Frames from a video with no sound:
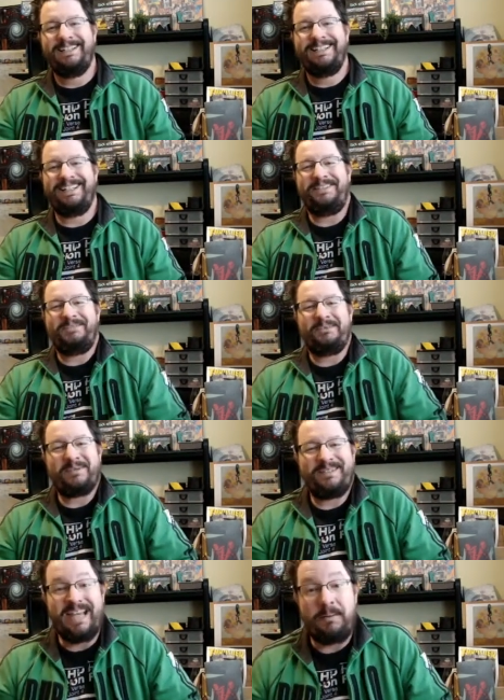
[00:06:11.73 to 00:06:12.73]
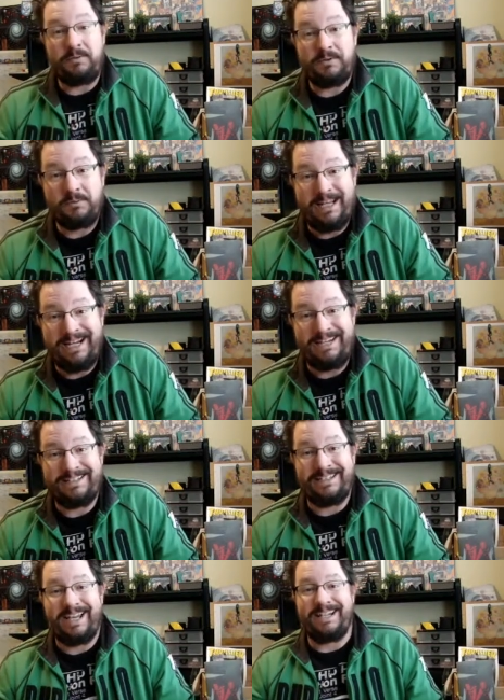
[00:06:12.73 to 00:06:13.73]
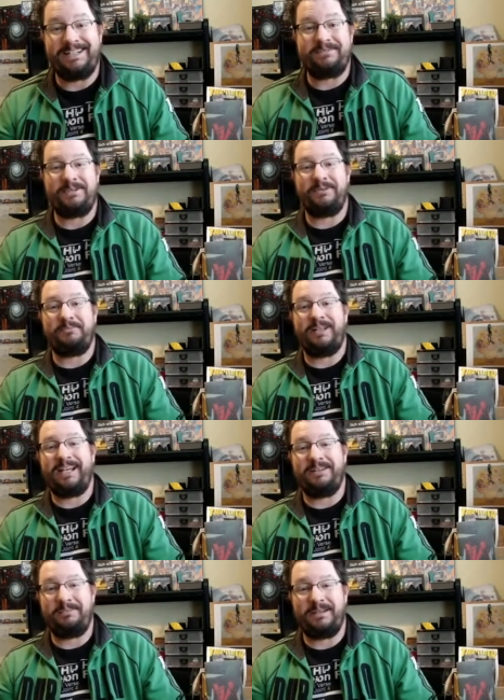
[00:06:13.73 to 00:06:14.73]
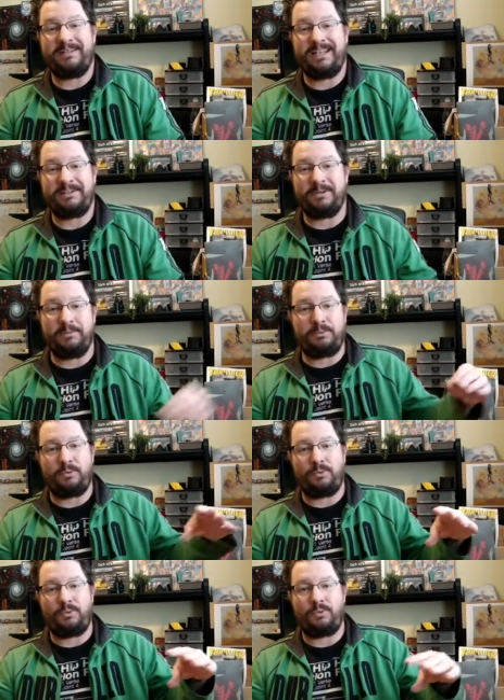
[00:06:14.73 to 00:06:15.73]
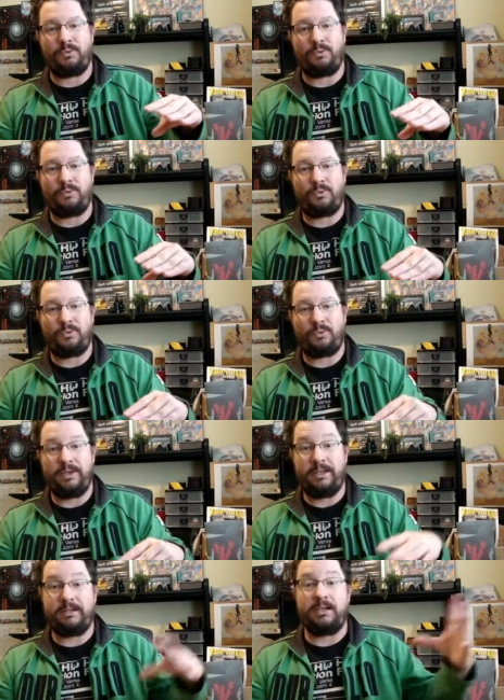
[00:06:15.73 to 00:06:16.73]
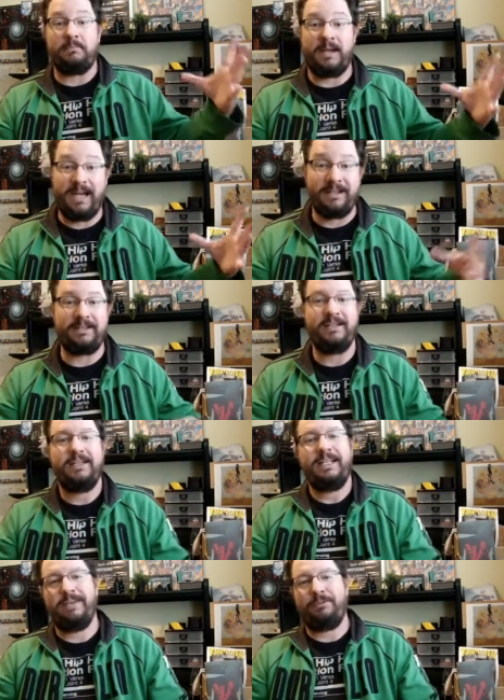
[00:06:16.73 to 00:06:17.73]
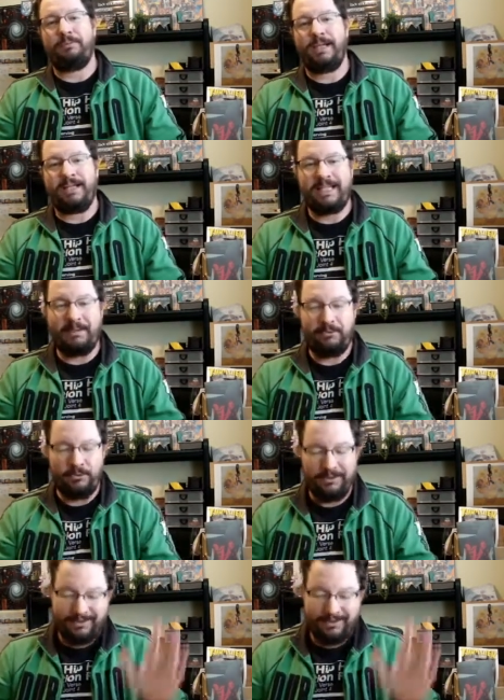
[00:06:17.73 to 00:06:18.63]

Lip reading: If you remember tapes from the 80s and 90s, when you play, and there'd be a section where it would go, and then come back if you played a tape too.